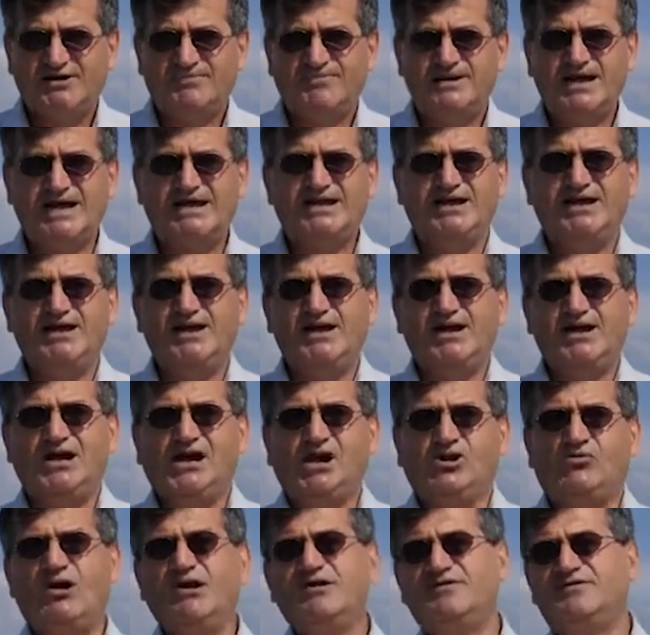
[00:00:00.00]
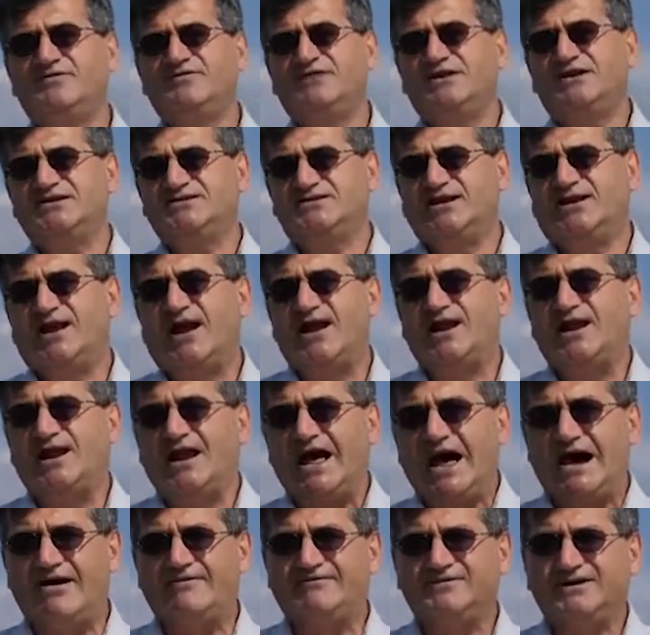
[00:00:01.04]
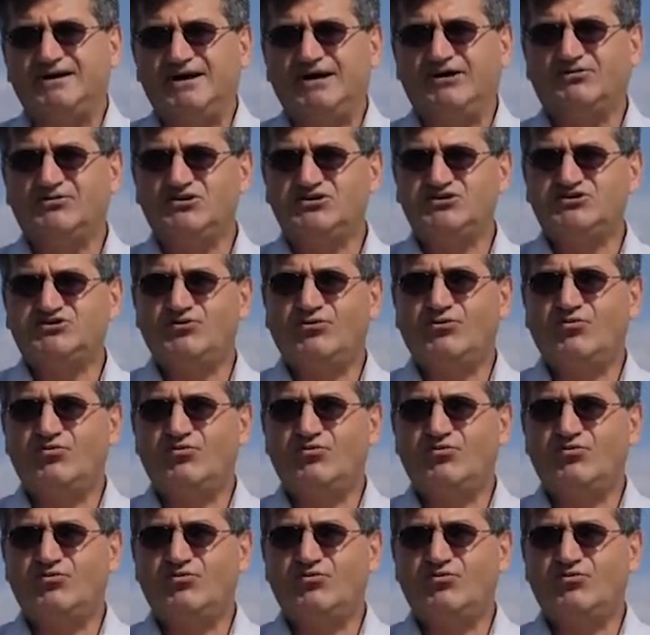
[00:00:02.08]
but one of the things that I loved, it was the